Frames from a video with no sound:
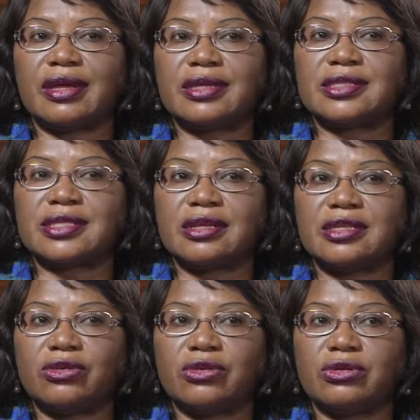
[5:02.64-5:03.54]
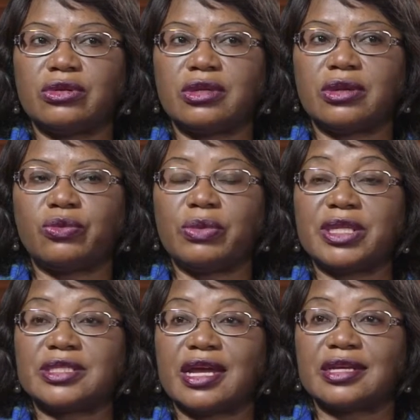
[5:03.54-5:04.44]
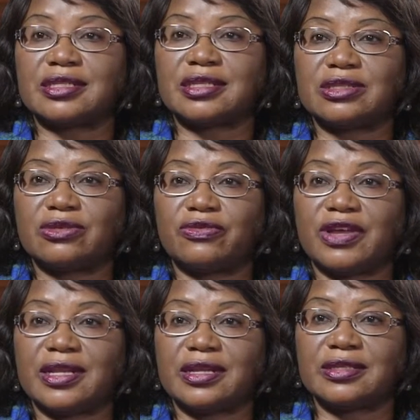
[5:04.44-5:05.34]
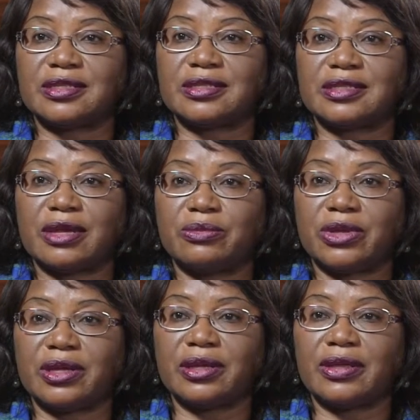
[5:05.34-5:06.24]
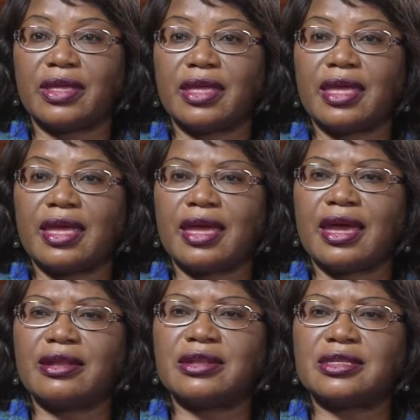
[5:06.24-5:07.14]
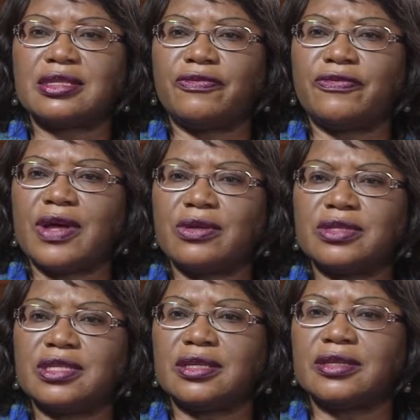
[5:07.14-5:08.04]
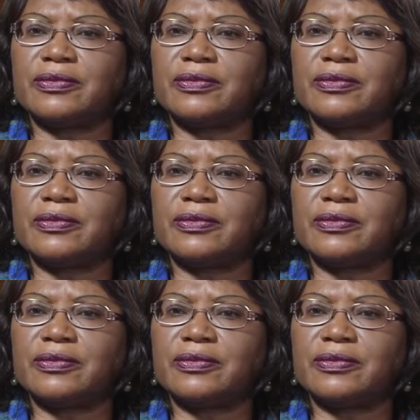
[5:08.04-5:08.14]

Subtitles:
a study on women's access to finance in Zambia and found